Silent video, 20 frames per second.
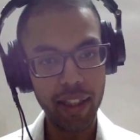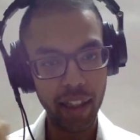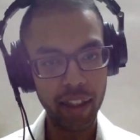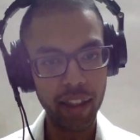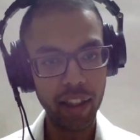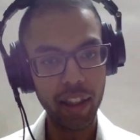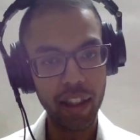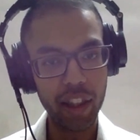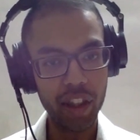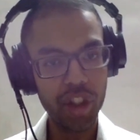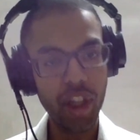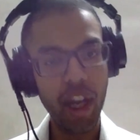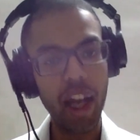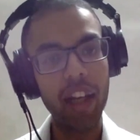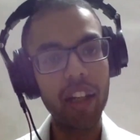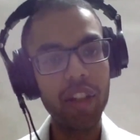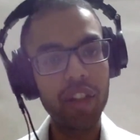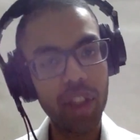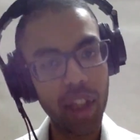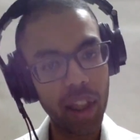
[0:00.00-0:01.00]
technically
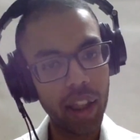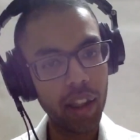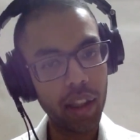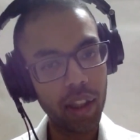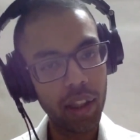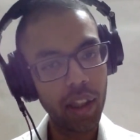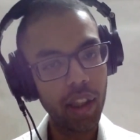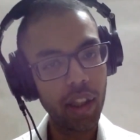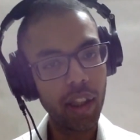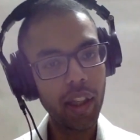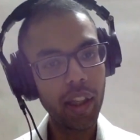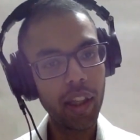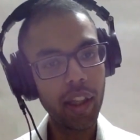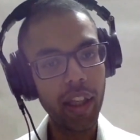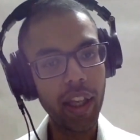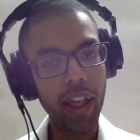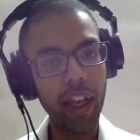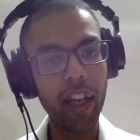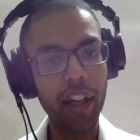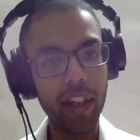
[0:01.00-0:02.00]
challenging
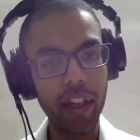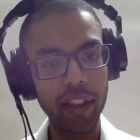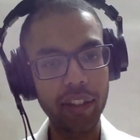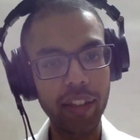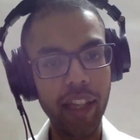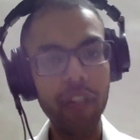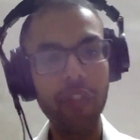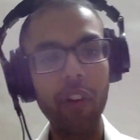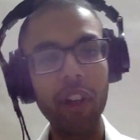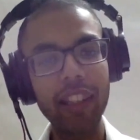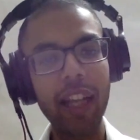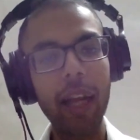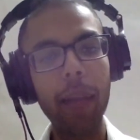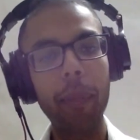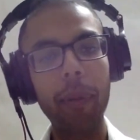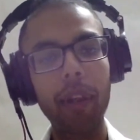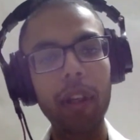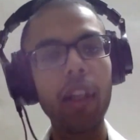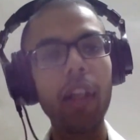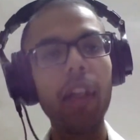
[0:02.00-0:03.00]
areas, right? For
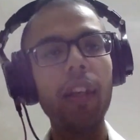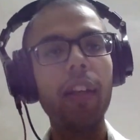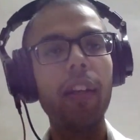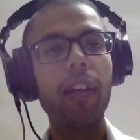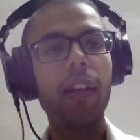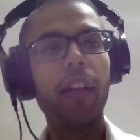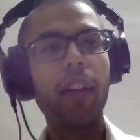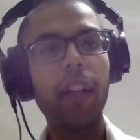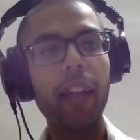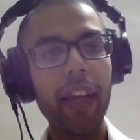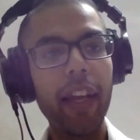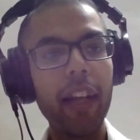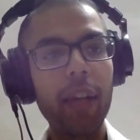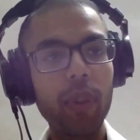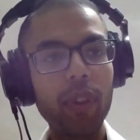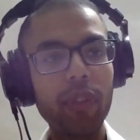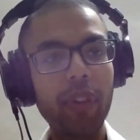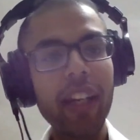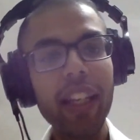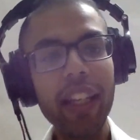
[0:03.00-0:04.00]
example, it
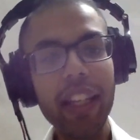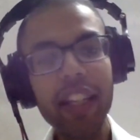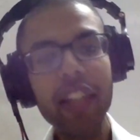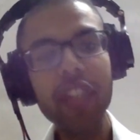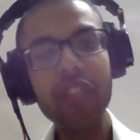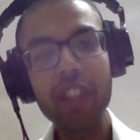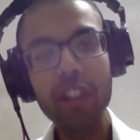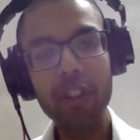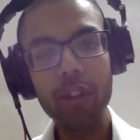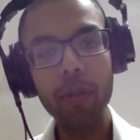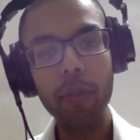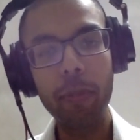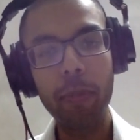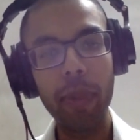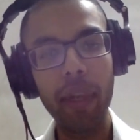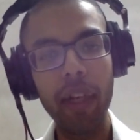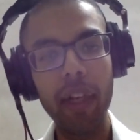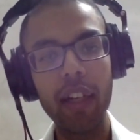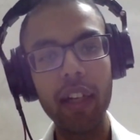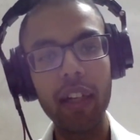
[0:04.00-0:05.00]
was very easy to
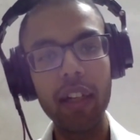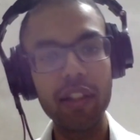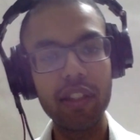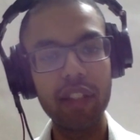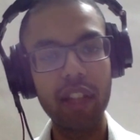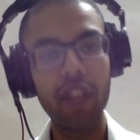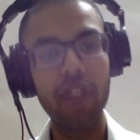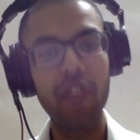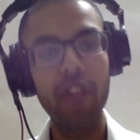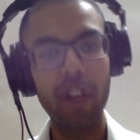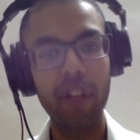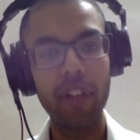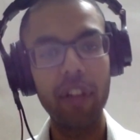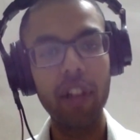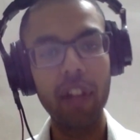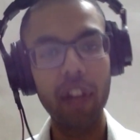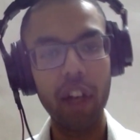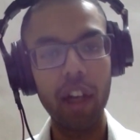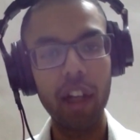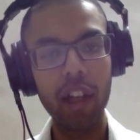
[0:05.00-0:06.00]
build self-driving
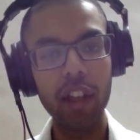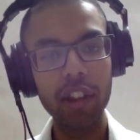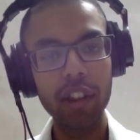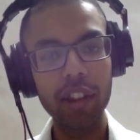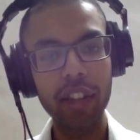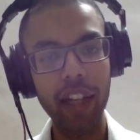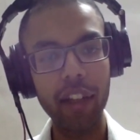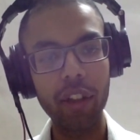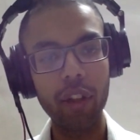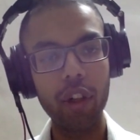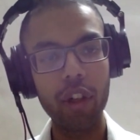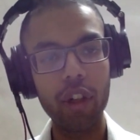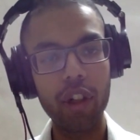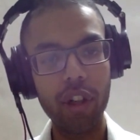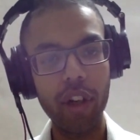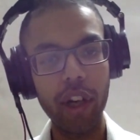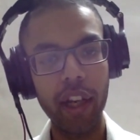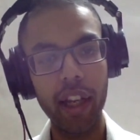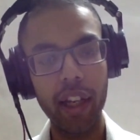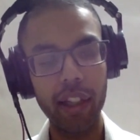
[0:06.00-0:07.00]
cars that could
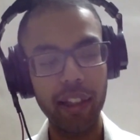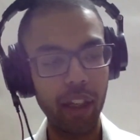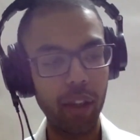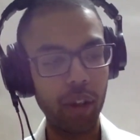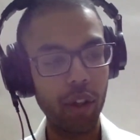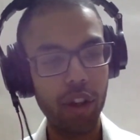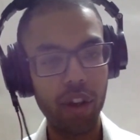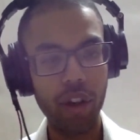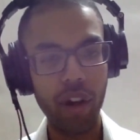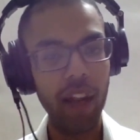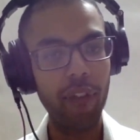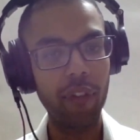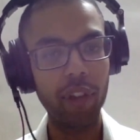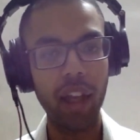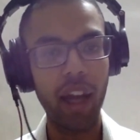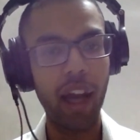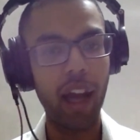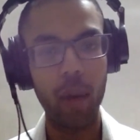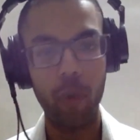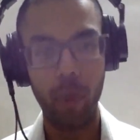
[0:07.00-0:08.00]
drive on the
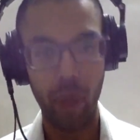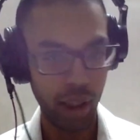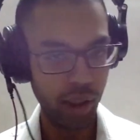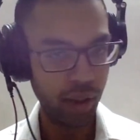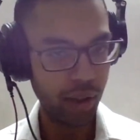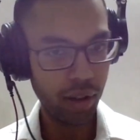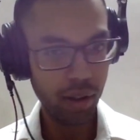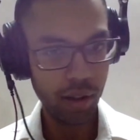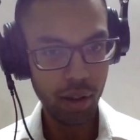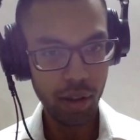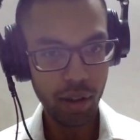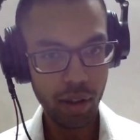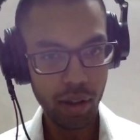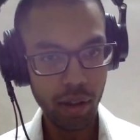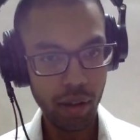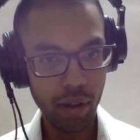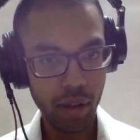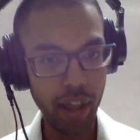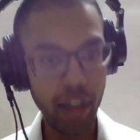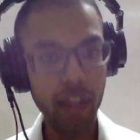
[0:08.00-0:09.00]
highway,
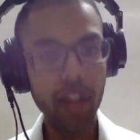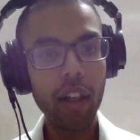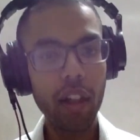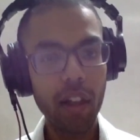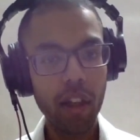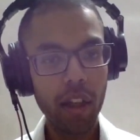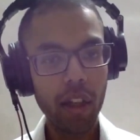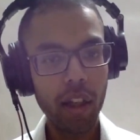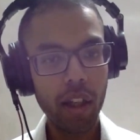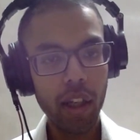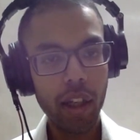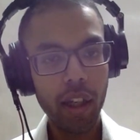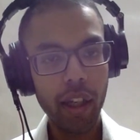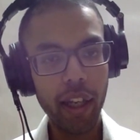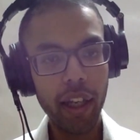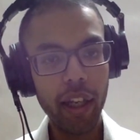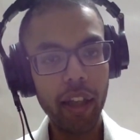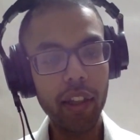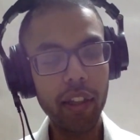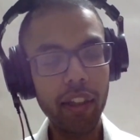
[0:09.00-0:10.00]
right?
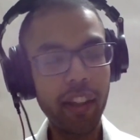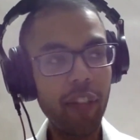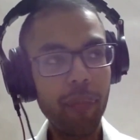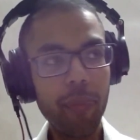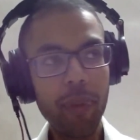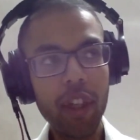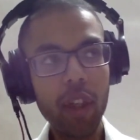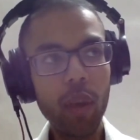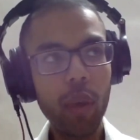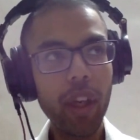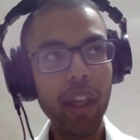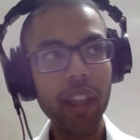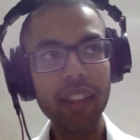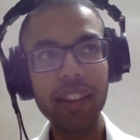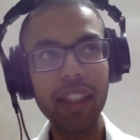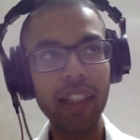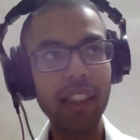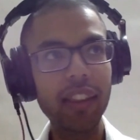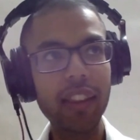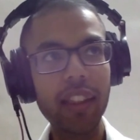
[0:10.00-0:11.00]
They've been doing it
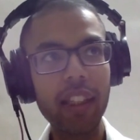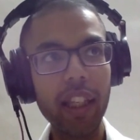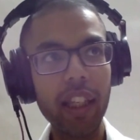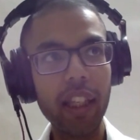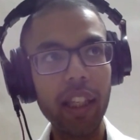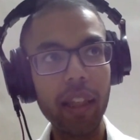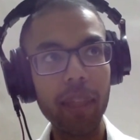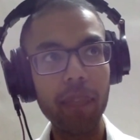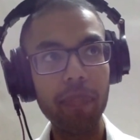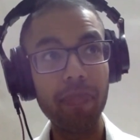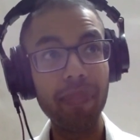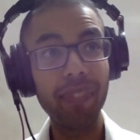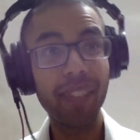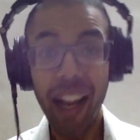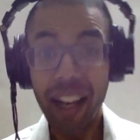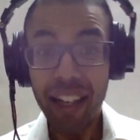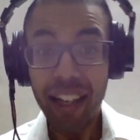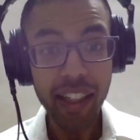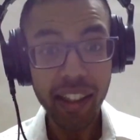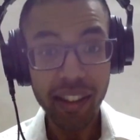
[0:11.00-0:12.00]
since the
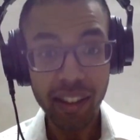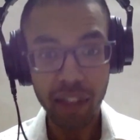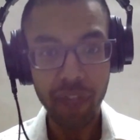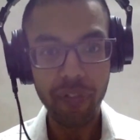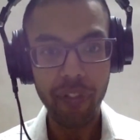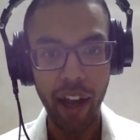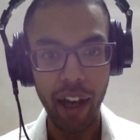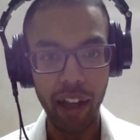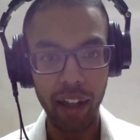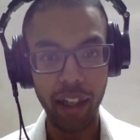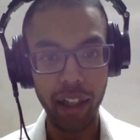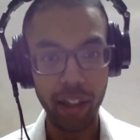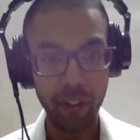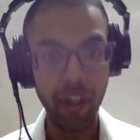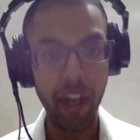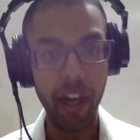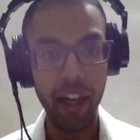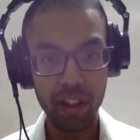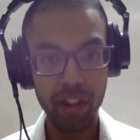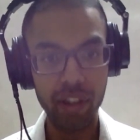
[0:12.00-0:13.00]
90s, in fact, like
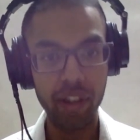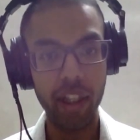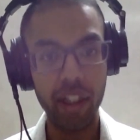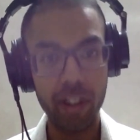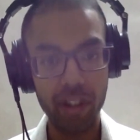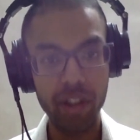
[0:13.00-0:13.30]
in